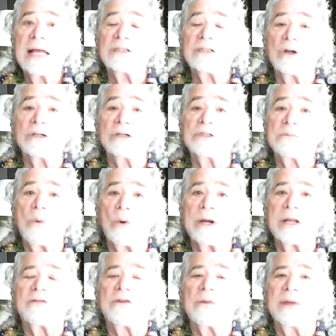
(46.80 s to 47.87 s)
And so this
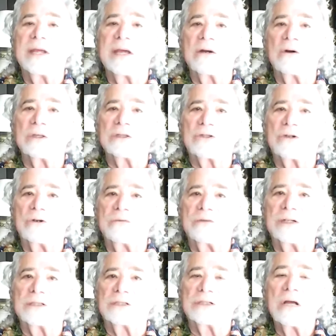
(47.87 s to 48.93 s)
morning, to begin our
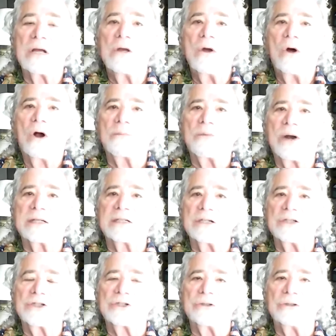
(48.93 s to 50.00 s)
service, our
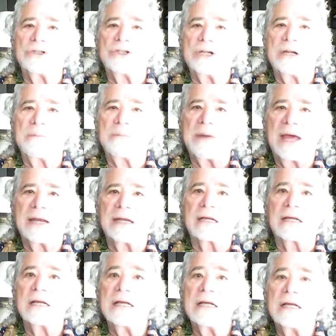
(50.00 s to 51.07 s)
practitioner, Ginny
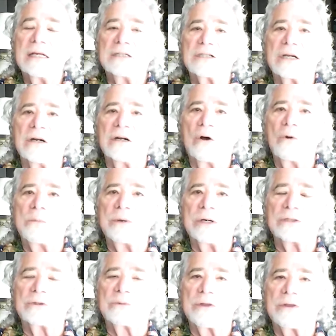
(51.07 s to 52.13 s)
Panic, is going to
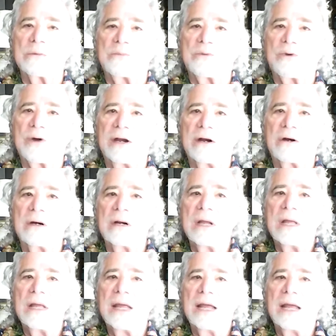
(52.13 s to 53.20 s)
open us with a prayer,
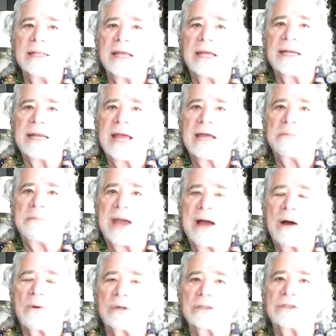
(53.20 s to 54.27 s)
and then Ed
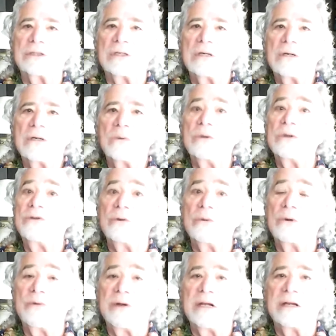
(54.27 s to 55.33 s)
Powers will
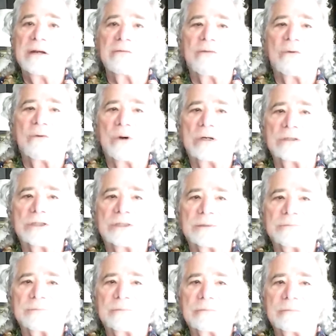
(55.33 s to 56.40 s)
do a reading for us.